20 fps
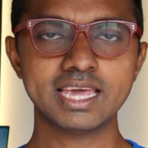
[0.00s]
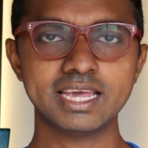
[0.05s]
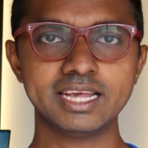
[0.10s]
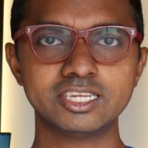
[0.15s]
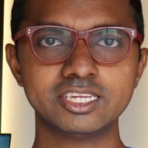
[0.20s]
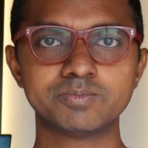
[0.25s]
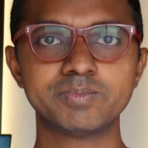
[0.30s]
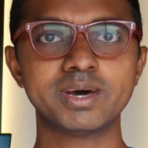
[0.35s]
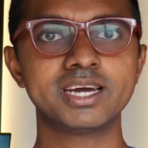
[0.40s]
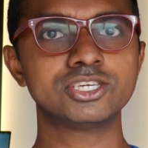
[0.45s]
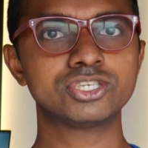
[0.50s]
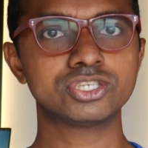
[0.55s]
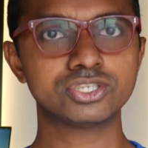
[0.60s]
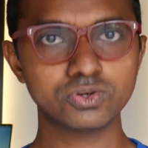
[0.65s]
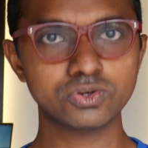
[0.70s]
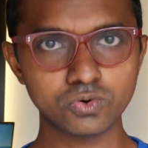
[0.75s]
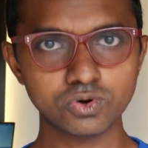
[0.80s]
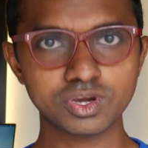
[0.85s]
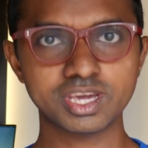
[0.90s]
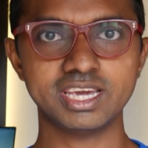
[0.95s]
is by
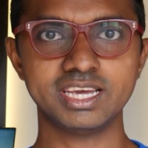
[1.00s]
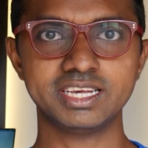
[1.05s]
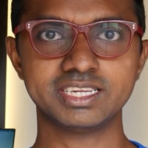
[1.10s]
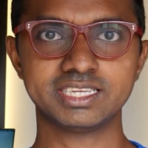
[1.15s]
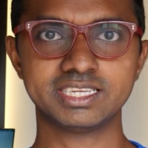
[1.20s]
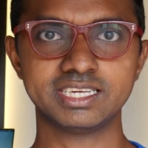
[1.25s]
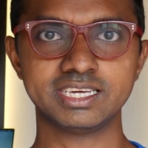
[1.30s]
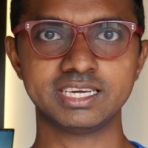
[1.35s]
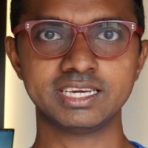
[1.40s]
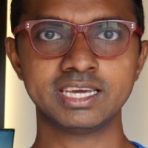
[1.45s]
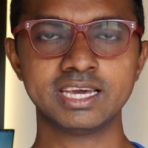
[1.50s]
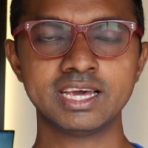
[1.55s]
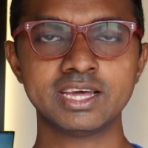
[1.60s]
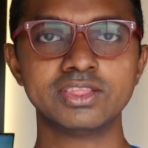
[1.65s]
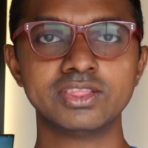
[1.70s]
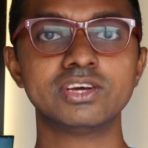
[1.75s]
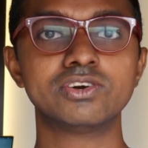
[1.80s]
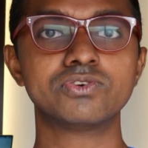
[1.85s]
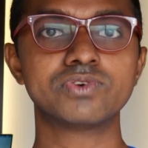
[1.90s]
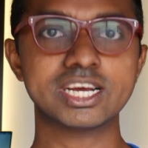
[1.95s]
showcasing
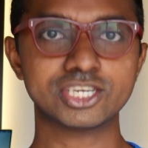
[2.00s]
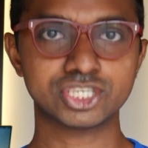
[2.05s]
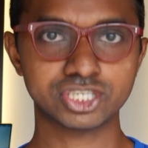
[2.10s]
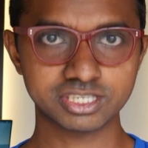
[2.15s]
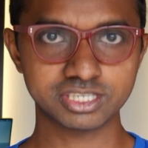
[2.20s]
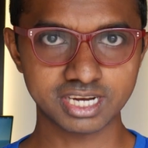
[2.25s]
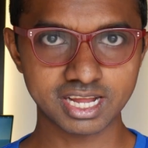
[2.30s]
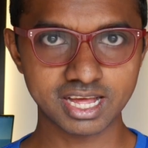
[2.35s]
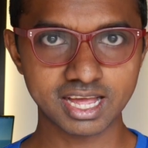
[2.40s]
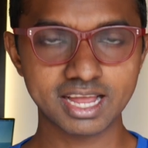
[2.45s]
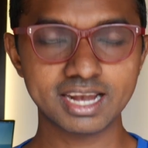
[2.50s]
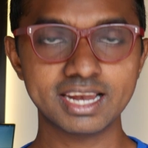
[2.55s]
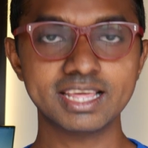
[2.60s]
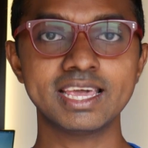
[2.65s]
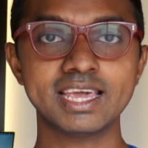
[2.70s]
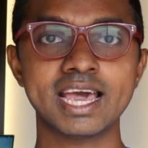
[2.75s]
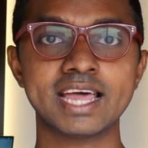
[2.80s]
the rationale